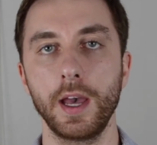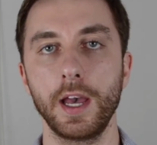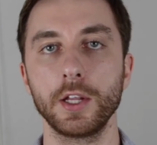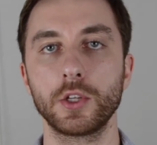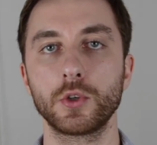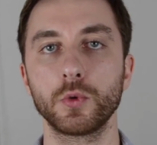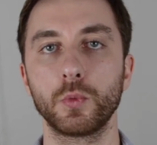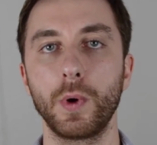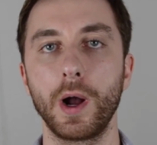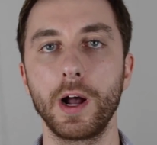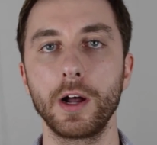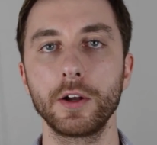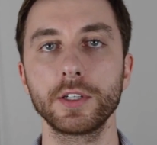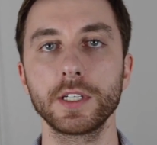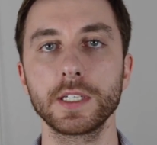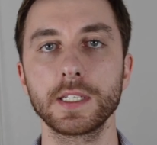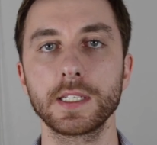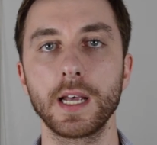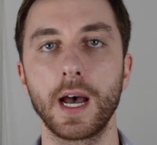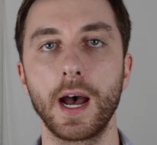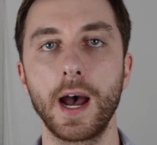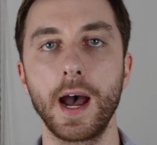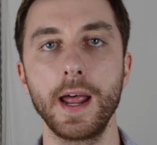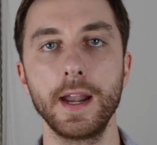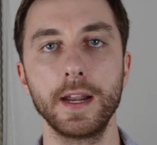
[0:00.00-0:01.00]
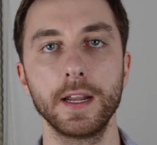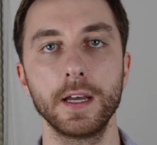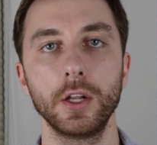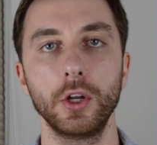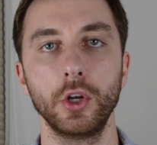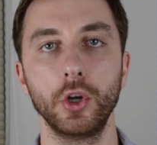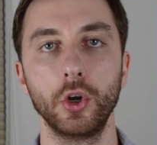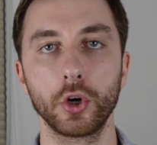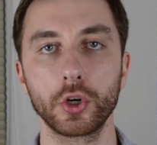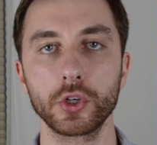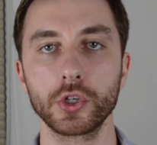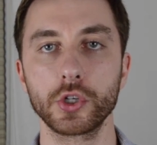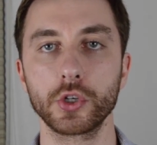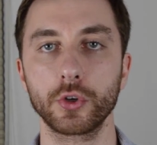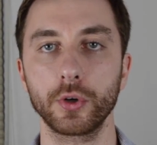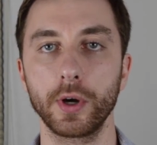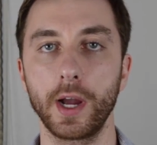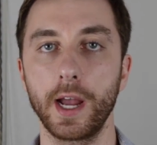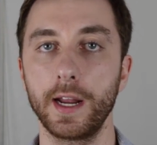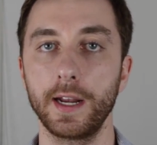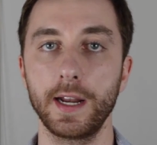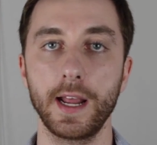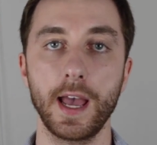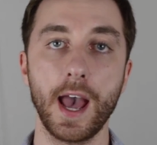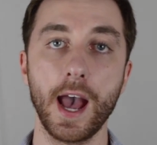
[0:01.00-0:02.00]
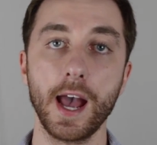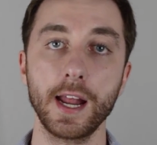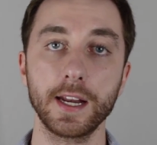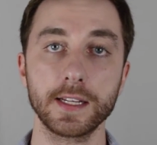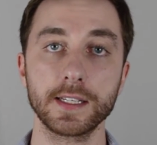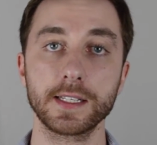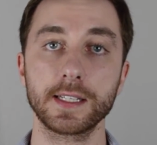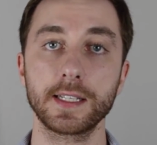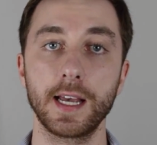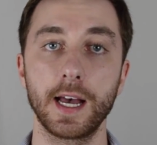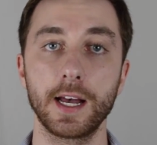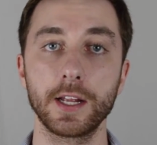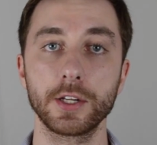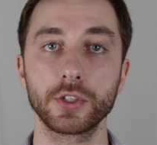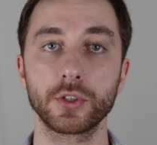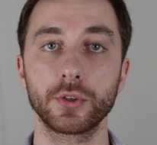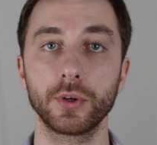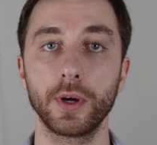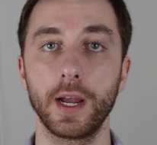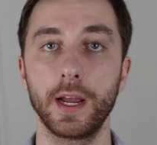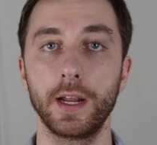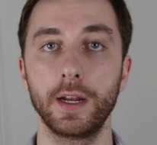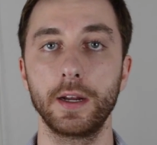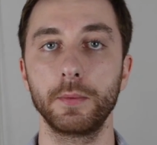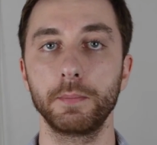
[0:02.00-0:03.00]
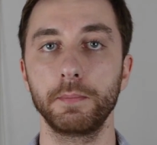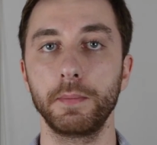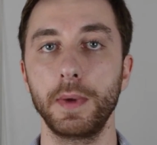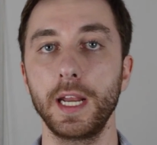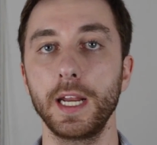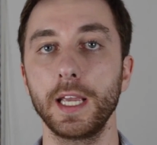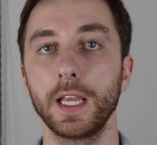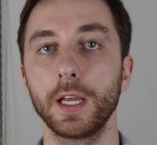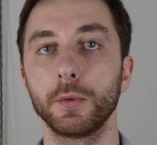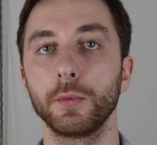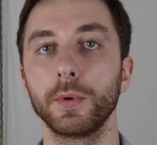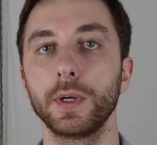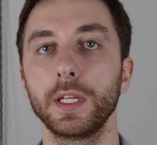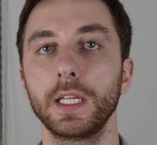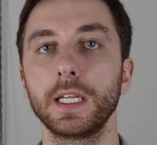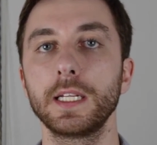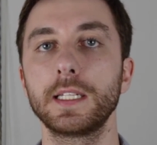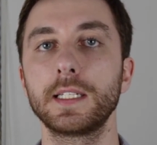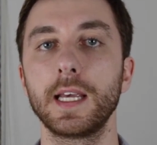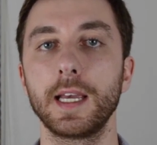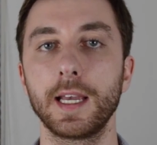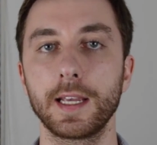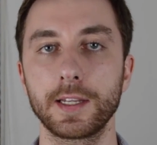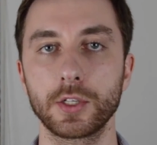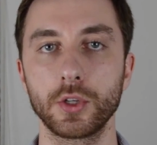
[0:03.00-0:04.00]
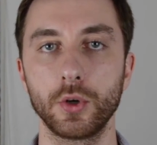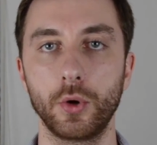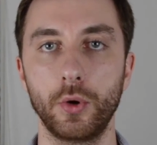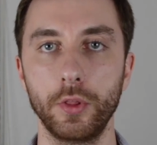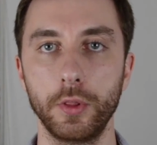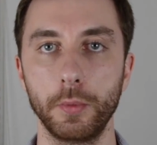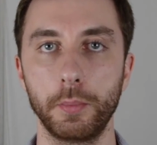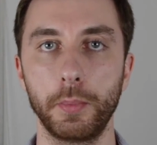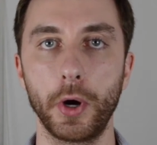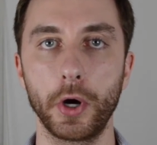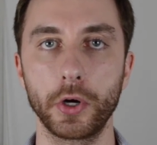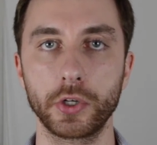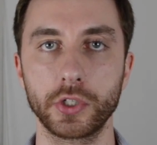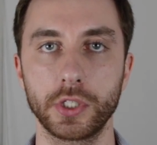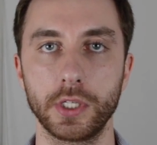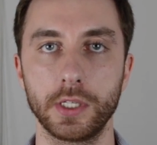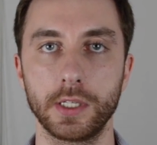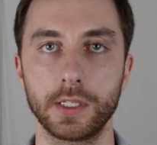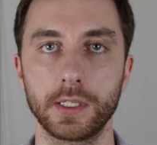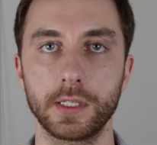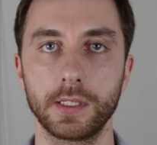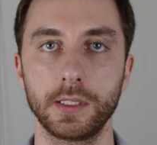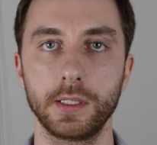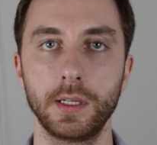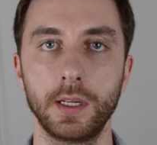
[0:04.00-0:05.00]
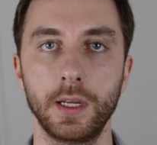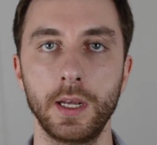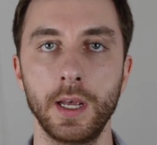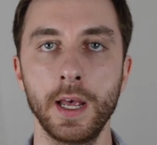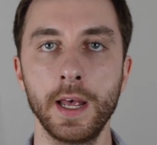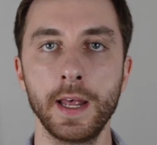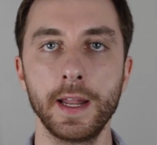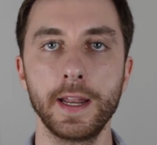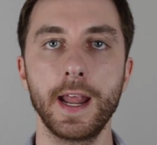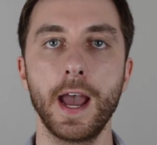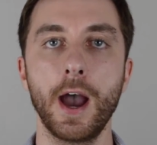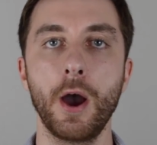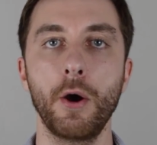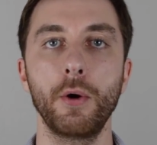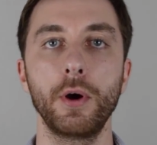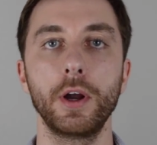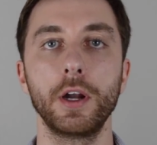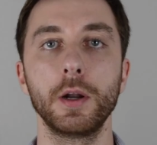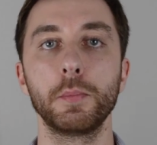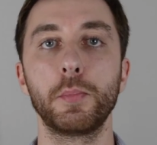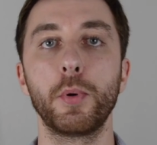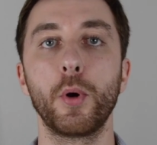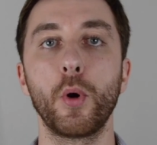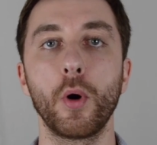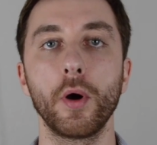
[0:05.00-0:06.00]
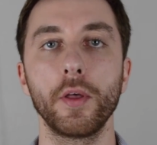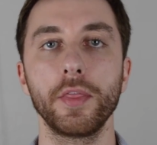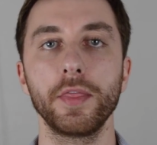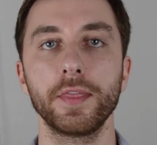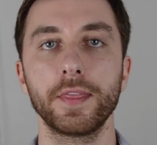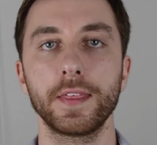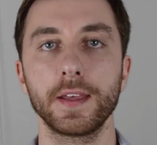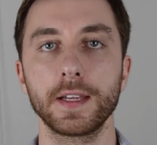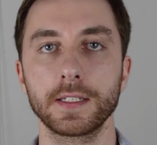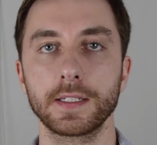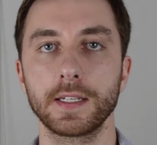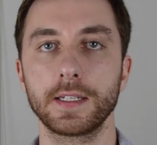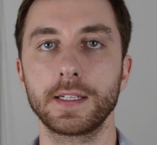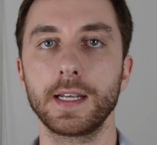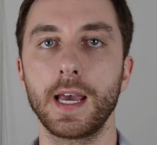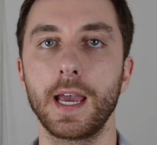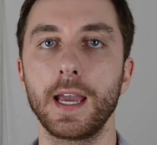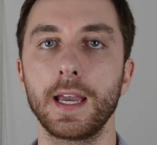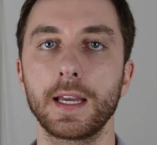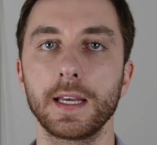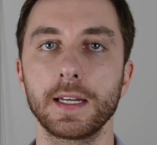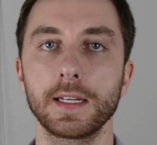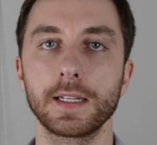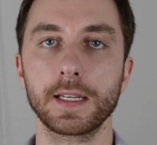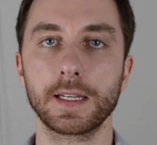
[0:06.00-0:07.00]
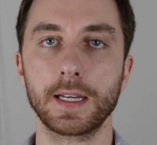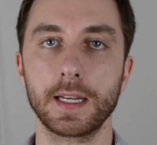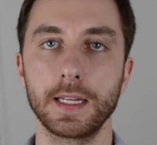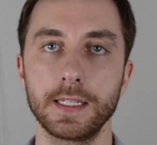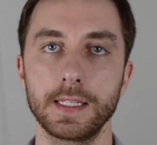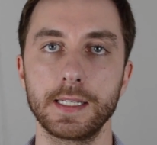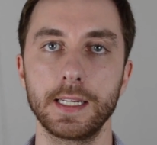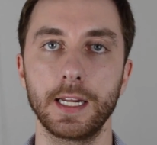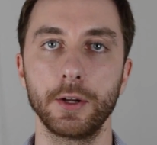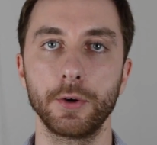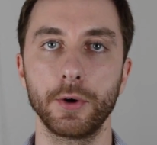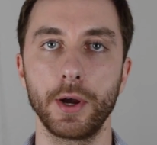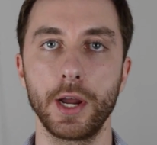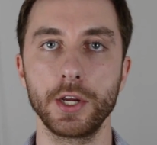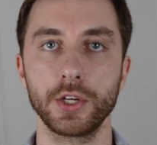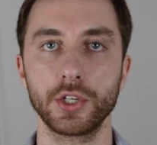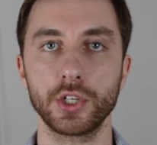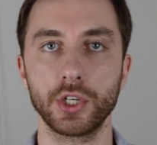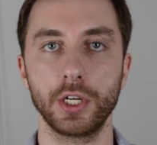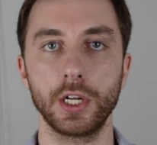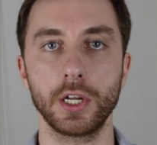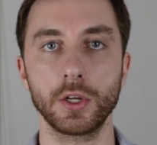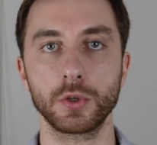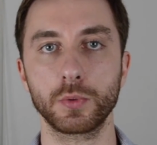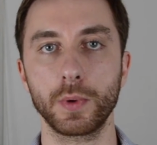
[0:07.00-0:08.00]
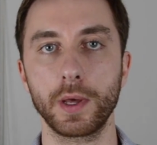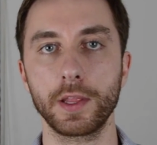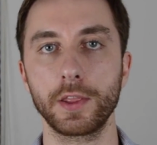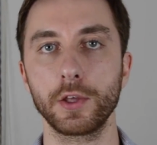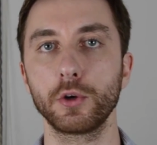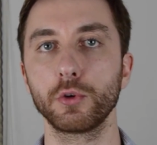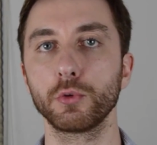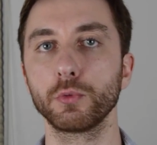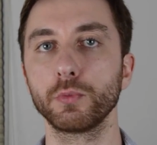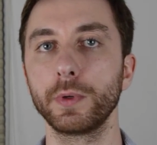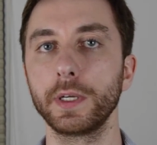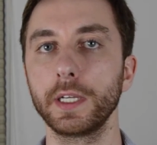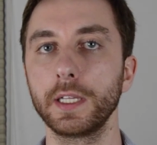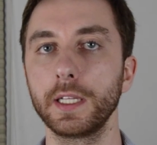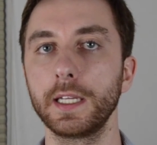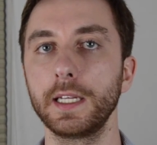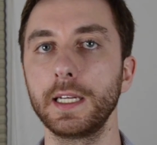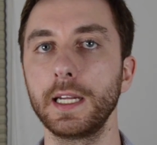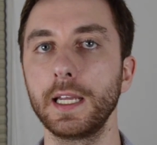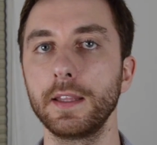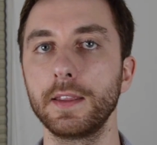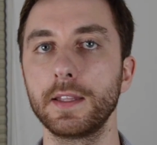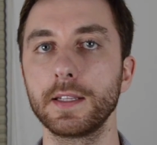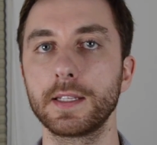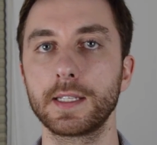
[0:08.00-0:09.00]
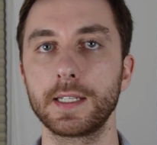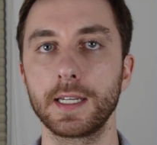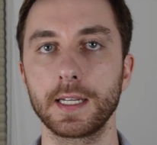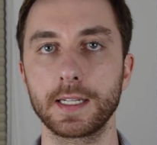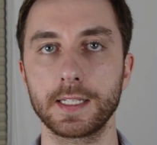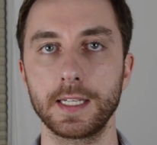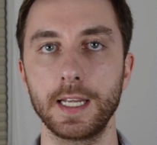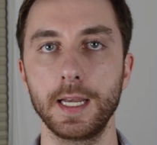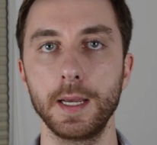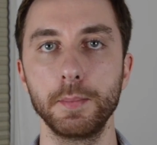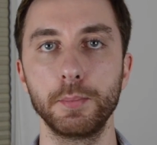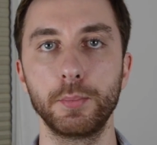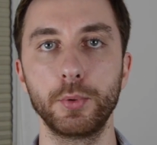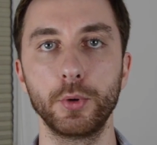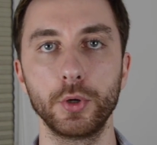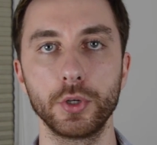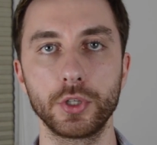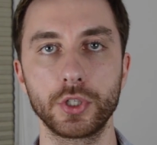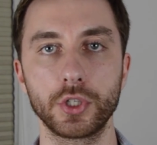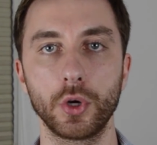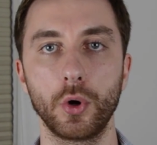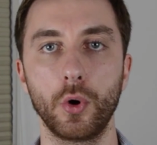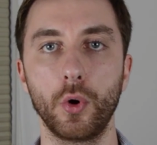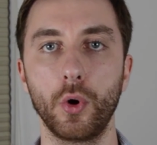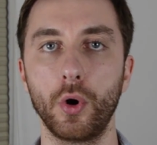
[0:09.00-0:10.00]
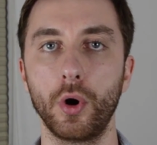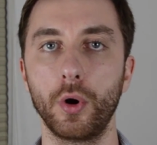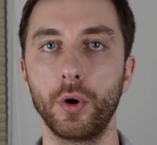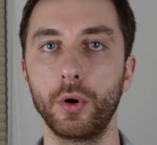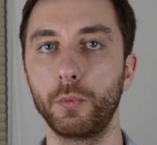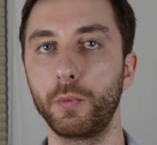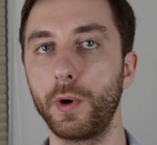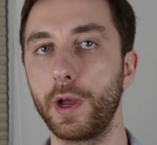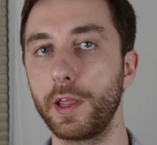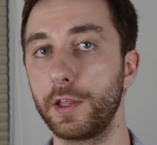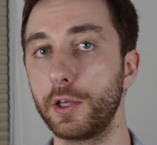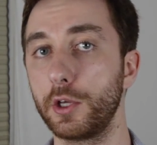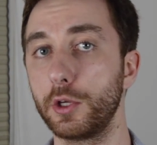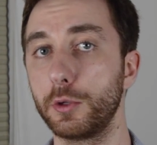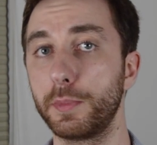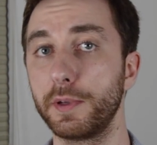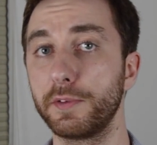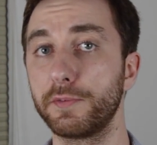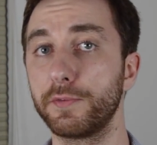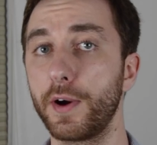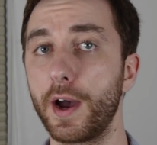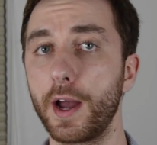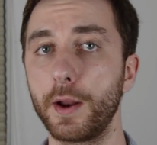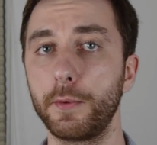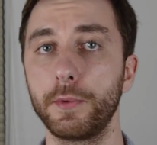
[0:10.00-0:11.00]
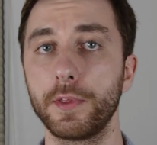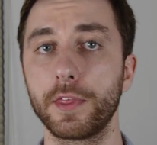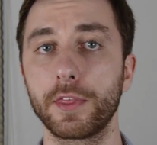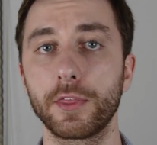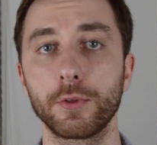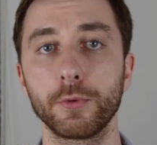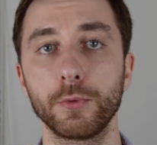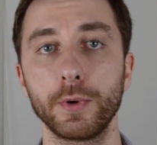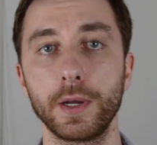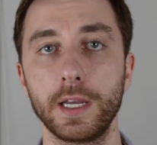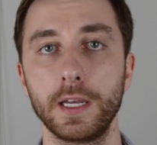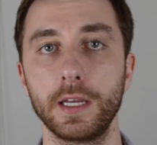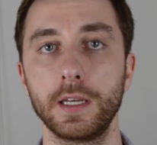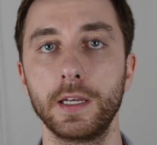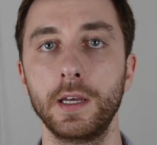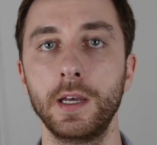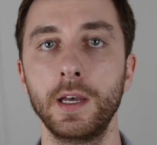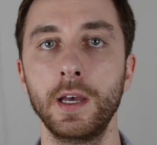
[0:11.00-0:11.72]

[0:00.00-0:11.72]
It's well designed, looks great, and it sounds great, meaning it really ticks all the boxes. Now, an important thing to take into consideration is whether you really need the 6 inputs or whether you'd be fine with 3.